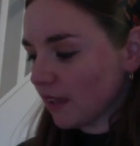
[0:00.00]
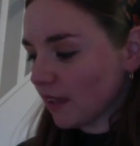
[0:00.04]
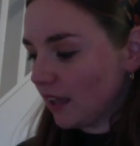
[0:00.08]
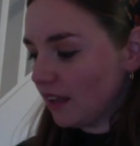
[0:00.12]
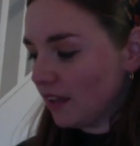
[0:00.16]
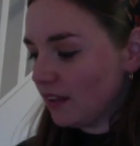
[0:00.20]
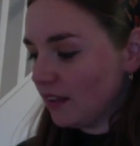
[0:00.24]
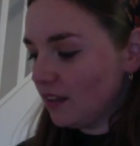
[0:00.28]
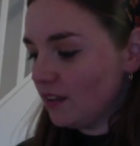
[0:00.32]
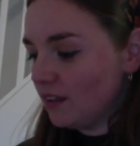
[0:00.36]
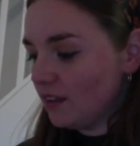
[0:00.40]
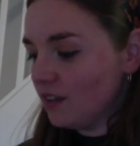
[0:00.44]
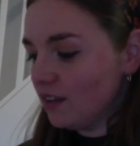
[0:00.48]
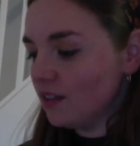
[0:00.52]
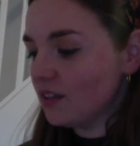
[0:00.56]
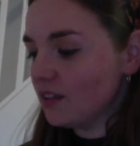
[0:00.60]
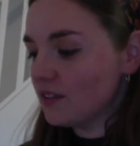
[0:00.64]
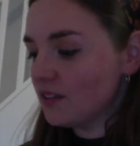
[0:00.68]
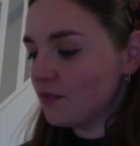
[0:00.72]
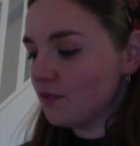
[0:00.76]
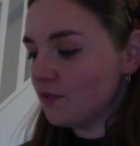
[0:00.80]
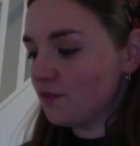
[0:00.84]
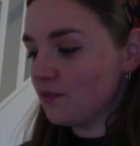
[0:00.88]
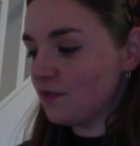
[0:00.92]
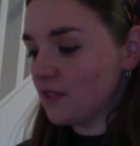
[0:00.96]
the
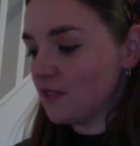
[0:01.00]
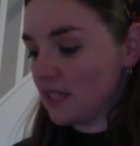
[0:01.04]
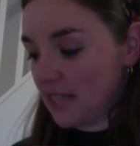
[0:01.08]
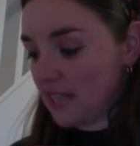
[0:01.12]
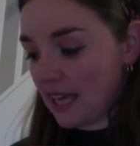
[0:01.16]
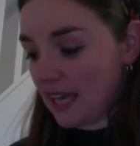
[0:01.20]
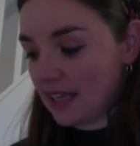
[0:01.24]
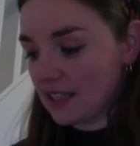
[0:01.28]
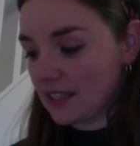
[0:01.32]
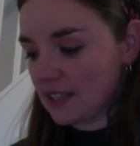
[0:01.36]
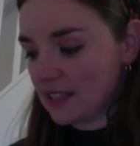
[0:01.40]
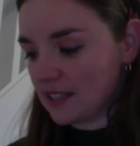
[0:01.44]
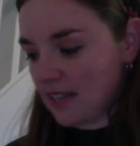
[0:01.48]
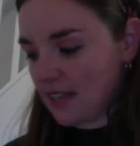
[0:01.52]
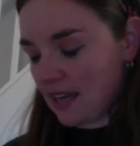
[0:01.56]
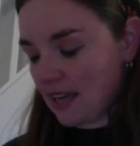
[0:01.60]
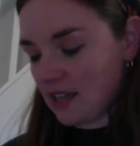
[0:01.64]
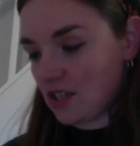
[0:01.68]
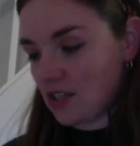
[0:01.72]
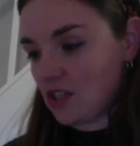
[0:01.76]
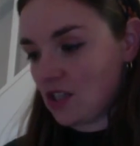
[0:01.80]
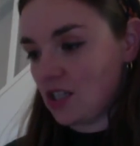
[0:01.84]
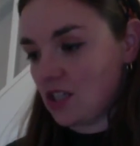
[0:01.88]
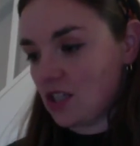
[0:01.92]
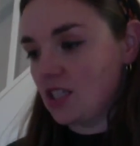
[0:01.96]
second
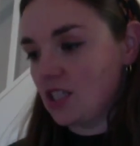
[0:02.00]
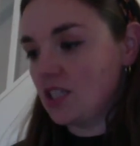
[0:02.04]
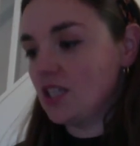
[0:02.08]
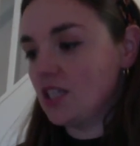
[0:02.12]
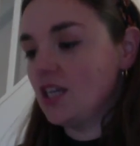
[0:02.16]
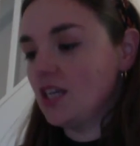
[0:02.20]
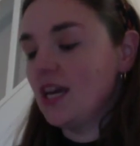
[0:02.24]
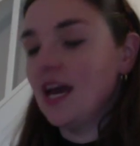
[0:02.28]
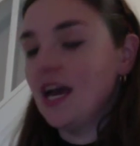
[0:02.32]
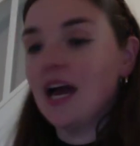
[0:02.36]
section,